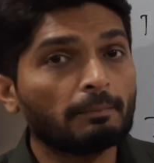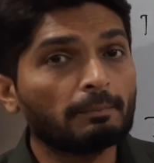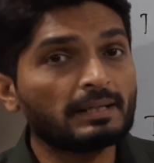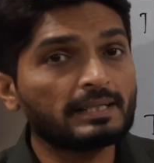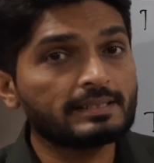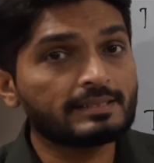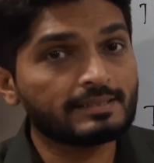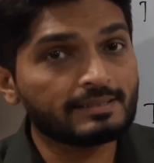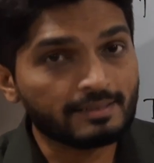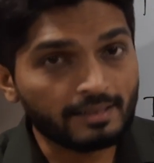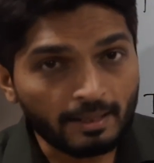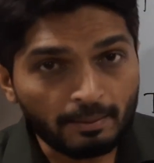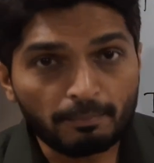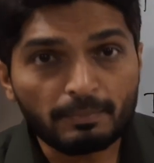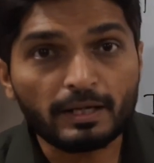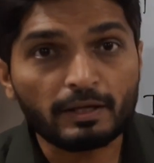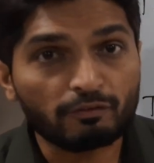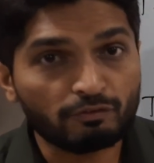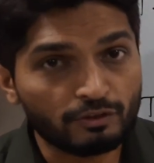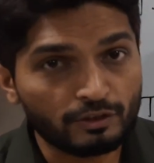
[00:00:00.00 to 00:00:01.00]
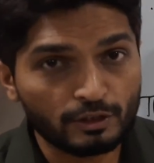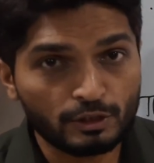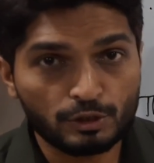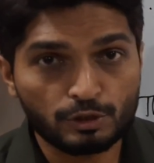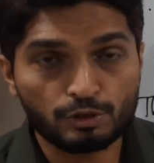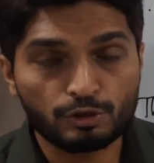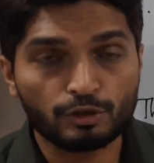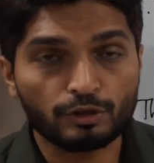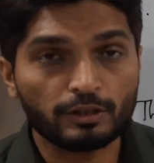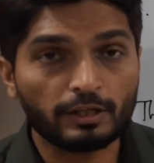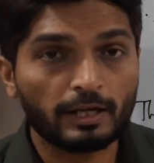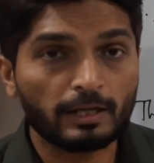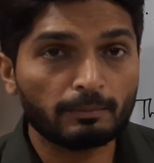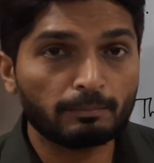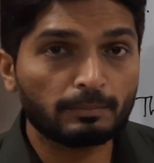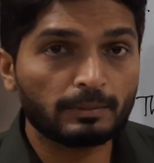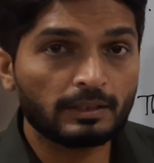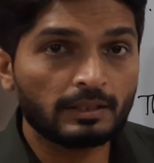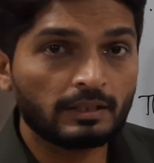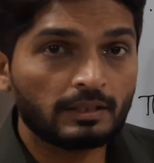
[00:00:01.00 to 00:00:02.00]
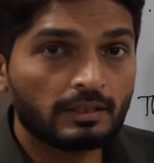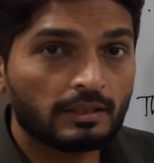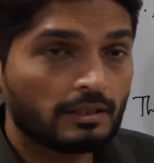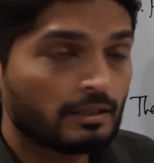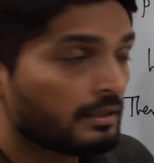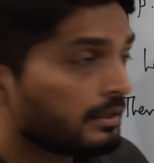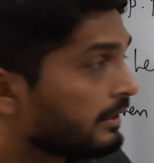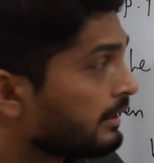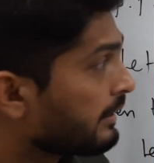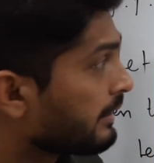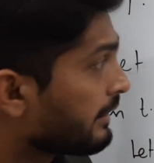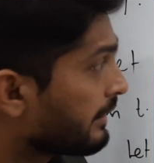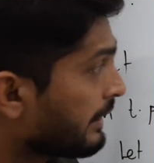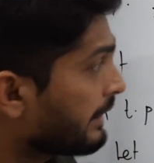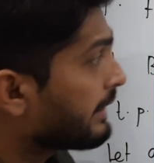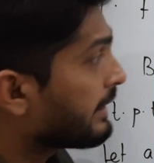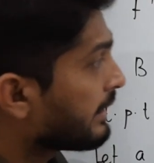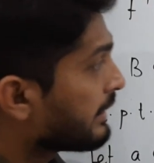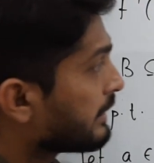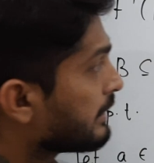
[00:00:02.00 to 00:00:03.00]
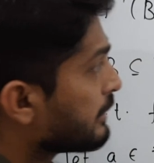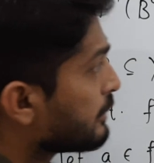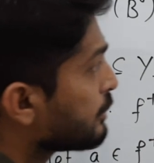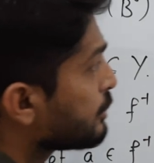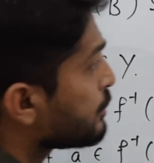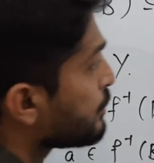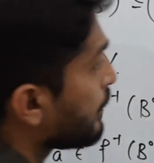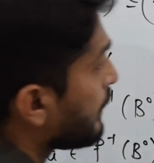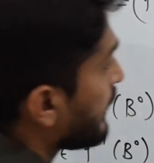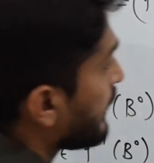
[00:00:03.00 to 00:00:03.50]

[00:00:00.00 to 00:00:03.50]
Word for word: But same definition can be written in this